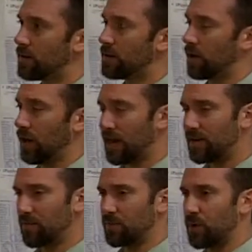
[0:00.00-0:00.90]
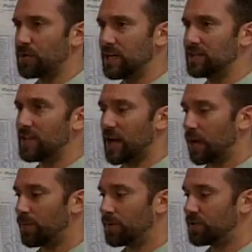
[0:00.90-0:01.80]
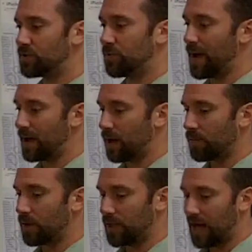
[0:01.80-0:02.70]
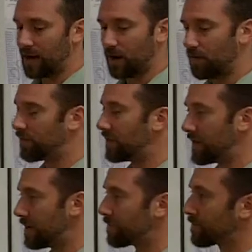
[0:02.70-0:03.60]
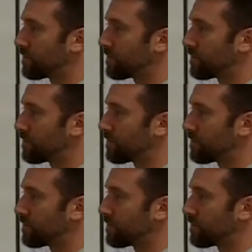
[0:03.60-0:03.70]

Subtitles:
There are a lot of different proteins that help to make up a lot of the